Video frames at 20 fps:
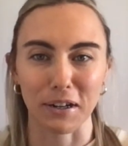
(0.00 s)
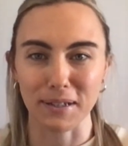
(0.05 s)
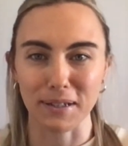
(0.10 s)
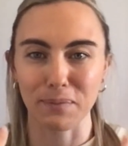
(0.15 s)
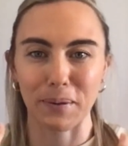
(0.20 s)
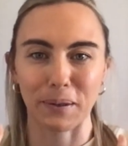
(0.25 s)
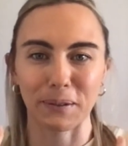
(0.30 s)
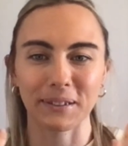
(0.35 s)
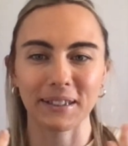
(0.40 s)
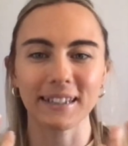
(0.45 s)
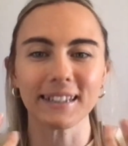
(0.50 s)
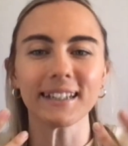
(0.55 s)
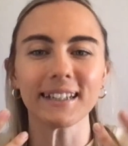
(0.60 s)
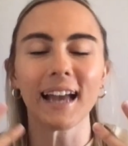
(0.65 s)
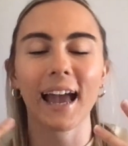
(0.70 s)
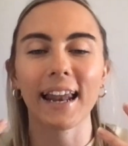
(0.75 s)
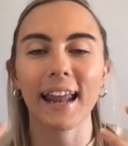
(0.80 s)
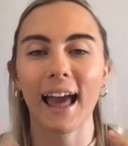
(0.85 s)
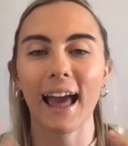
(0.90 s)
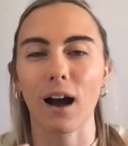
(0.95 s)
building,
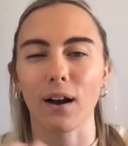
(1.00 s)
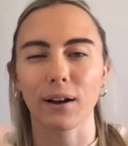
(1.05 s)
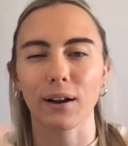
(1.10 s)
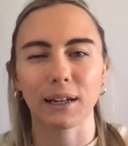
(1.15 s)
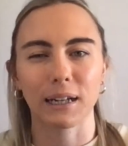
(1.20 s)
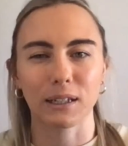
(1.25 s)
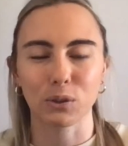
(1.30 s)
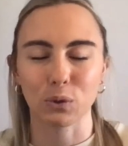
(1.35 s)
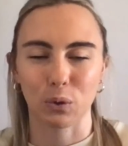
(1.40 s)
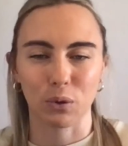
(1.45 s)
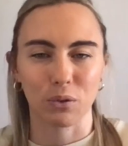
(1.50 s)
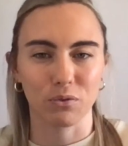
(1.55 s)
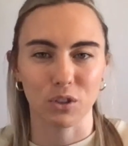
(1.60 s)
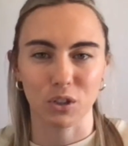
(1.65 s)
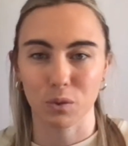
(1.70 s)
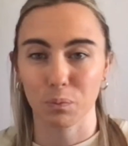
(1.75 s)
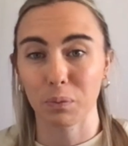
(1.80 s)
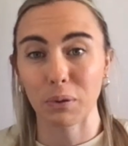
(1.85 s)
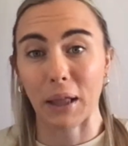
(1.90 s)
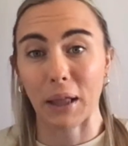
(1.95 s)
and how can I sort of
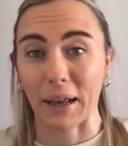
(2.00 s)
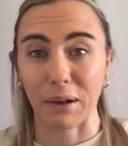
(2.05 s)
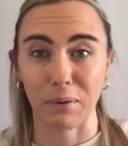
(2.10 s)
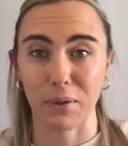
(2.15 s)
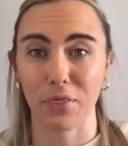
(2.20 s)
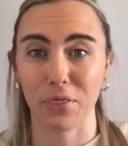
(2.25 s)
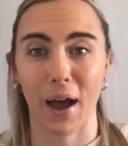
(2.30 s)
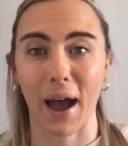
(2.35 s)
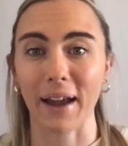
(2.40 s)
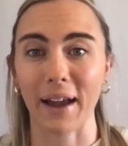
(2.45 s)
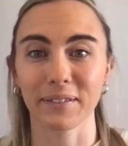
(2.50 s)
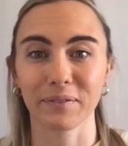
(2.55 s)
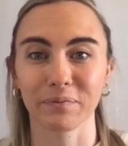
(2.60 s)
just play with that?